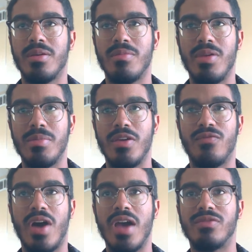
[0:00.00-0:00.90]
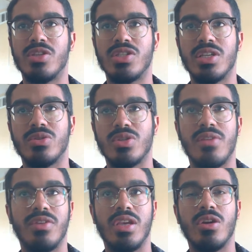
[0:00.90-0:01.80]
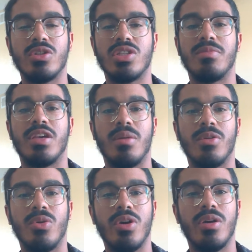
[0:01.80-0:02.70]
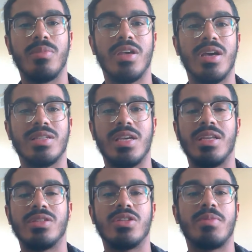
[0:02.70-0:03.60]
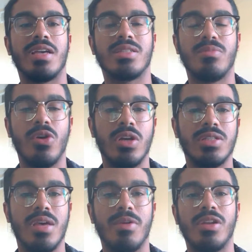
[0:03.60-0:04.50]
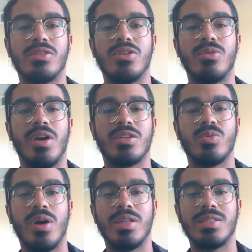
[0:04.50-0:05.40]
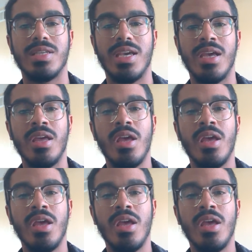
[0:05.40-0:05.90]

maybe five to six or seven years to become a lawyer, because I need to pass the bar exam. I need to do X, Y, and Z.